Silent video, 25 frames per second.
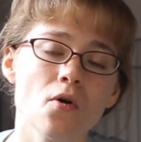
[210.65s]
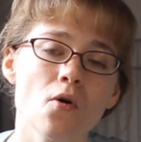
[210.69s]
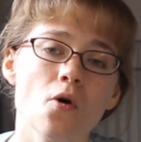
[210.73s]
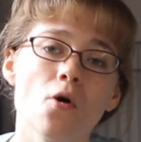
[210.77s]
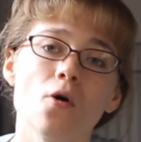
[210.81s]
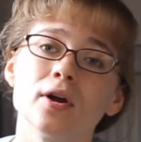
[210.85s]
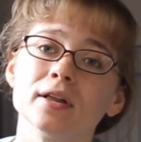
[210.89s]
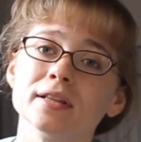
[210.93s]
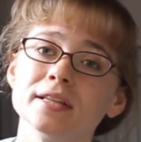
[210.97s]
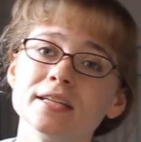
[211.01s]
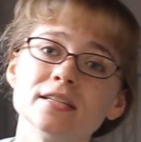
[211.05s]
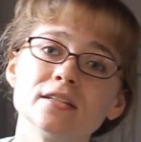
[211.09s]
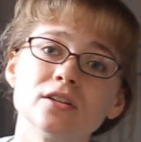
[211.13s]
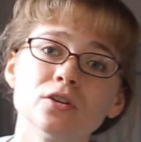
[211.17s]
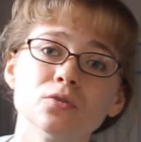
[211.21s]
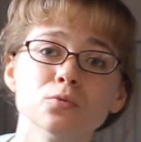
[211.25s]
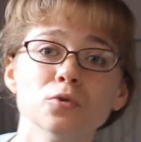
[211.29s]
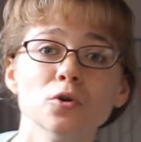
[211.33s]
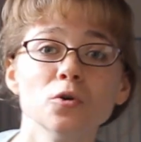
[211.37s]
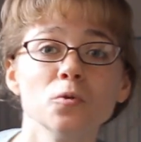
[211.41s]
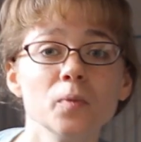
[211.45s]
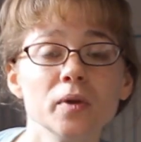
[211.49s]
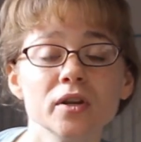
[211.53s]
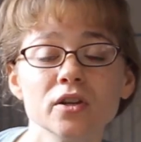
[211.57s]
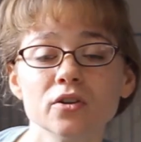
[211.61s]
or at least a
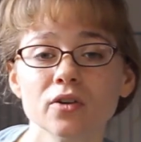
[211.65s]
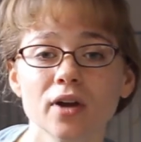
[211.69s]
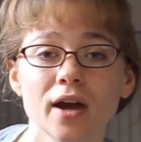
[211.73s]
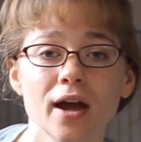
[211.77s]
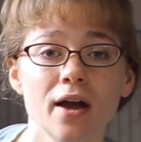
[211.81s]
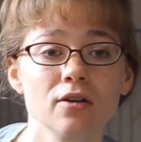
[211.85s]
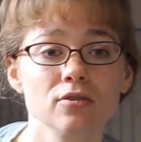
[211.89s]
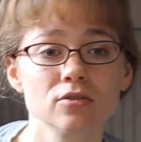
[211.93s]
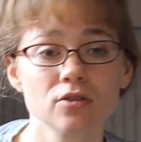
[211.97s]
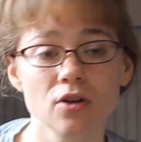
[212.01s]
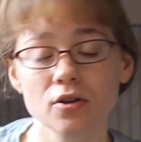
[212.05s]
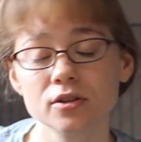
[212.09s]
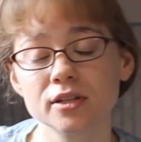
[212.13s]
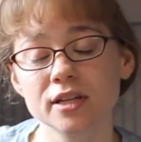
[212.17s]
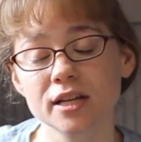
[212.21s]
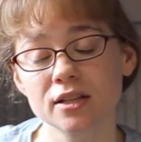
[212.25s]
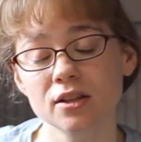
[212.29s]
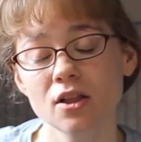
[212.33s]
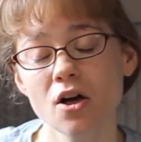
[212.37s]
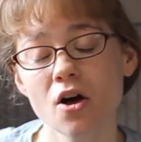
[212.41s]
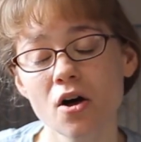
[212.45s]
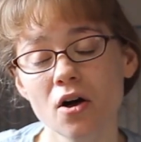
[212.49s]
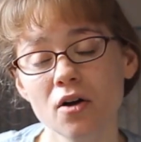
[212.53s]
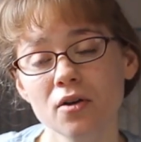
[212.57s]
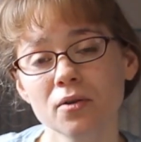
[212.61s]
room in your house all day
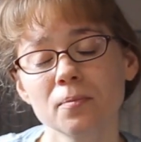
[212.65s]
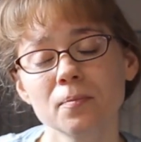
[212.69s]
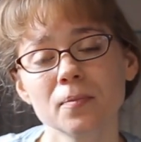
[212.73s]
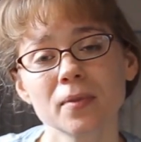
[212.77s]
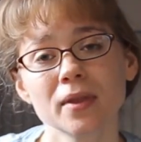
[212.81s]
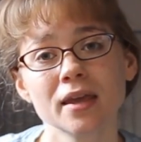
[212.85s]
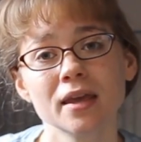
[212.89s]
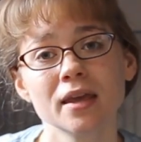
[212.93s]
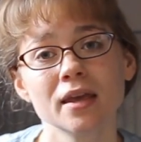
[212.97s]
long